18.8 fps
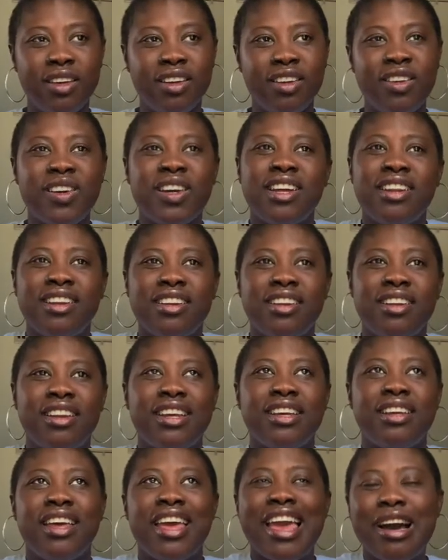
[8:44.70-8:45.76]
you can
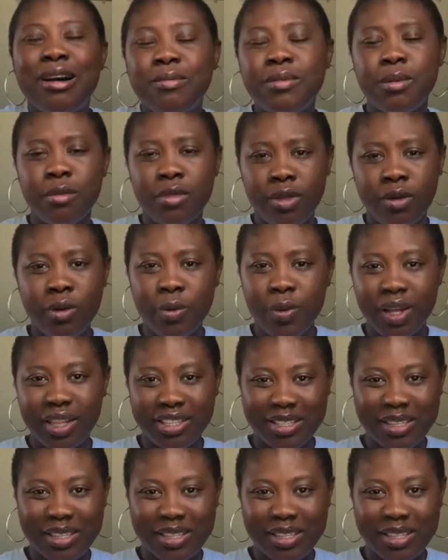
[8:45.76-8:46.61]
help them through it.